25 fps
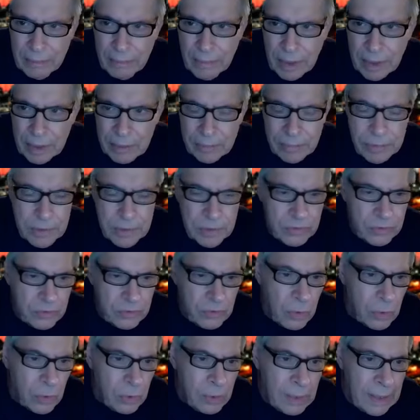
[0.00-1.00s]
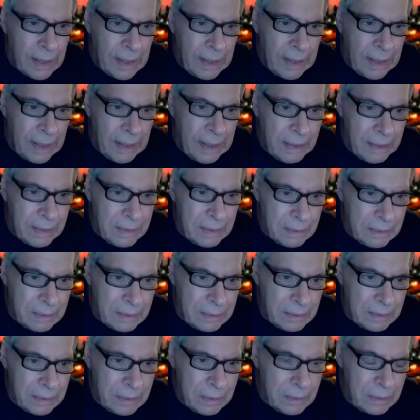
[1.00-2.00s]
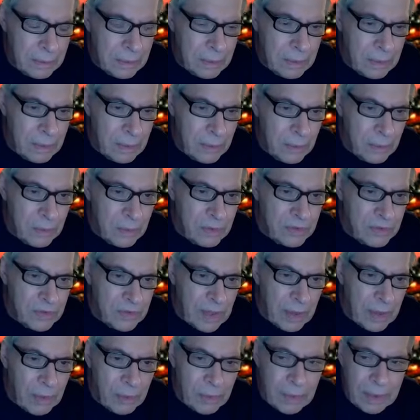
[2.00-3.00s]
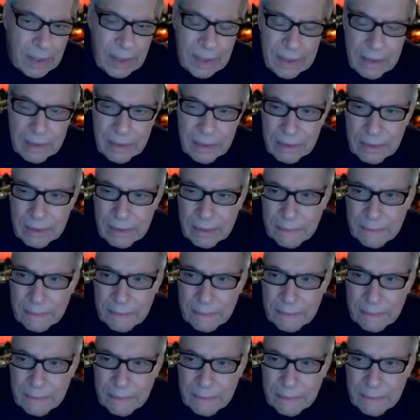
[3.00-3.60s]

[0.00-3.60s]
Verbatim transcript: Might be Saule or Saule,